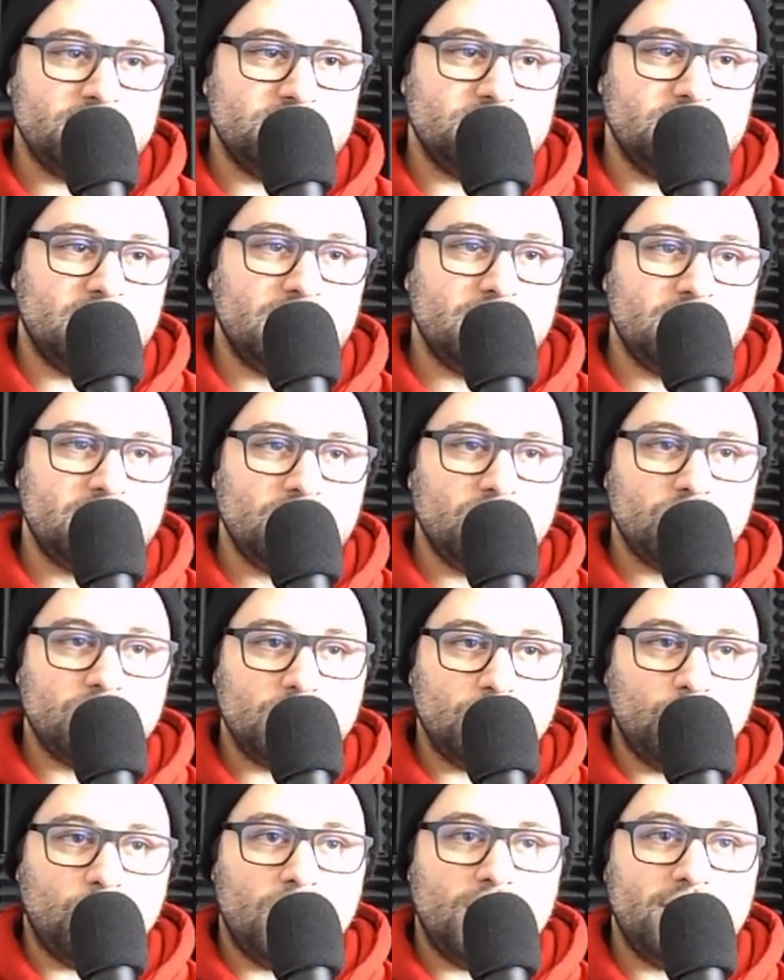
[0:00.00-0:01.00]
is not the
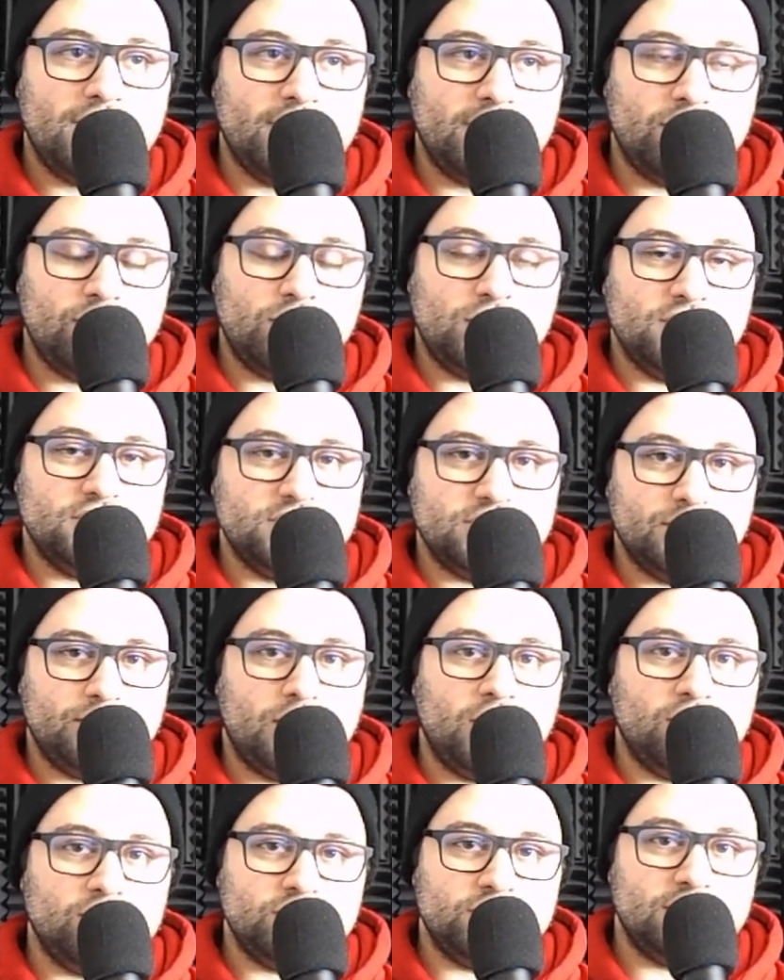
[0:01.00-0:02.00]
only way that you can
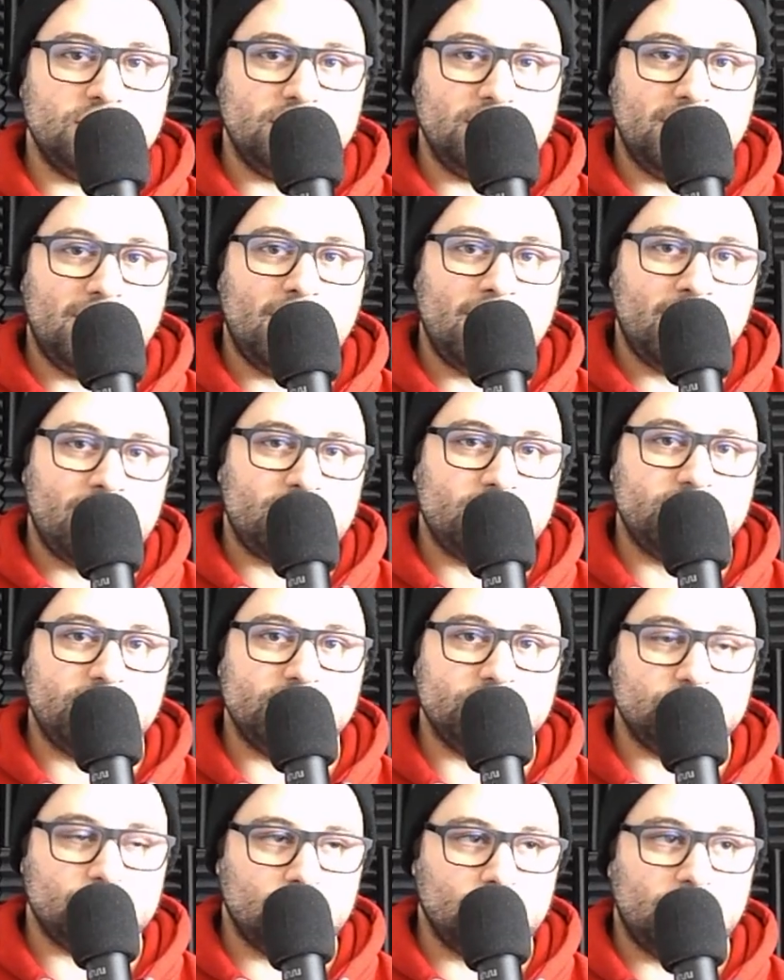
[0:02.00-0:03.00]
supposedly
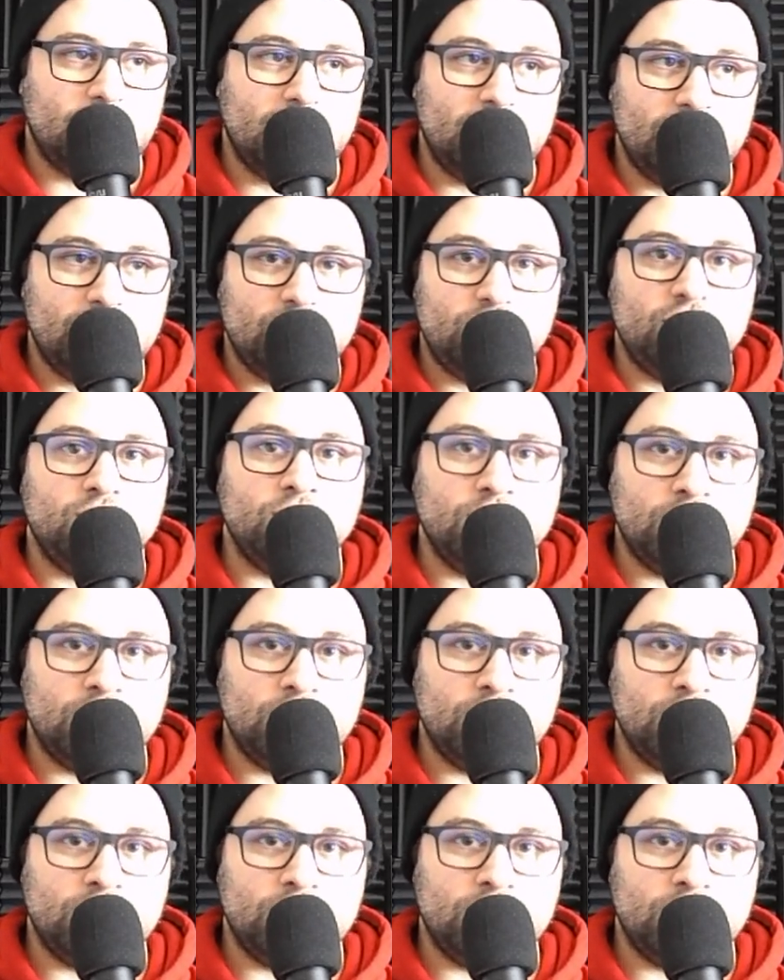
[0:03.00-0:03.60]
access or get into